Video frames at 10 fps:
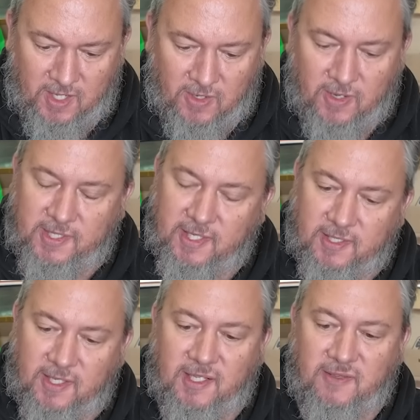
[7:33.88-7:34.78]

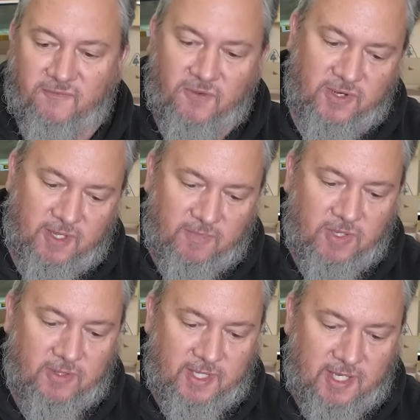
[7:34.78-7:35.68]
9/16 and 14
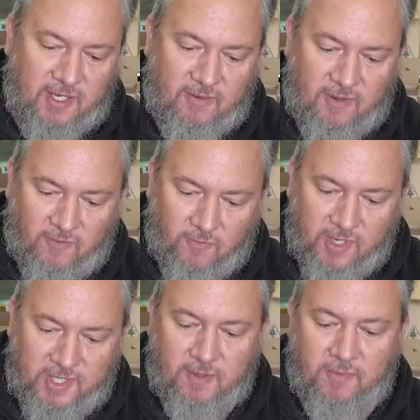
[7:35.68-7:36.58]
mil, again,
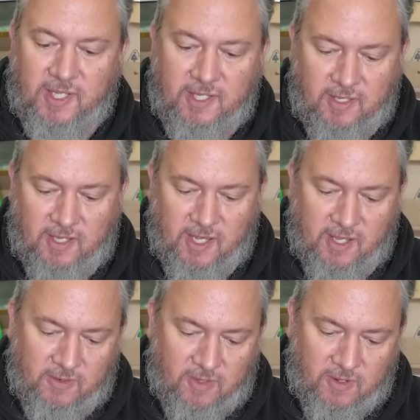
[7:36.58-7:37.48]
reasonably
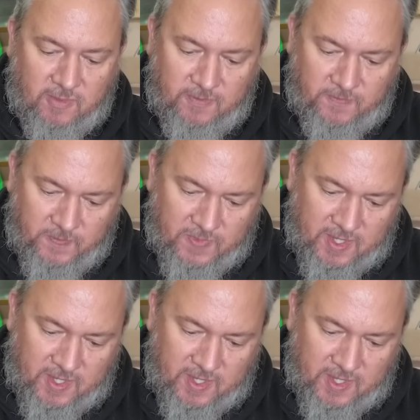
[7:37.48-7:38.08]
common.